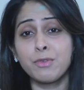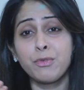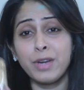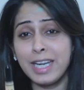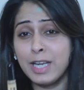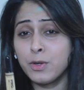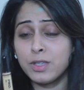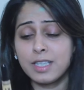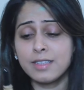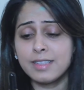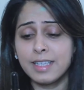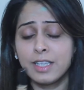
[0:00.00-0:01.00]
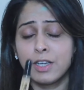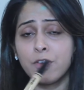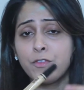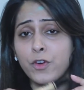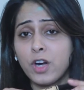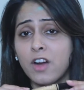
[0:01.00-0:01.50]
really good
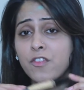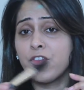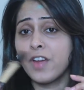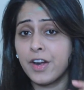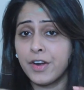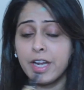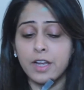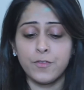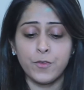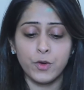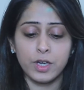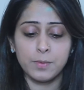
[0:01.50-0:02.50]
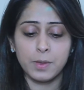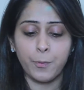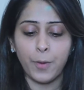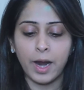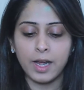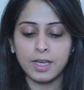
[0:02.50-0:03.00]
concealer for a very affordable
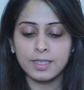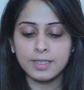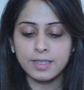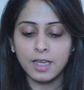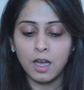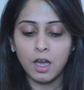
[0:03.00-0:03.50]
price,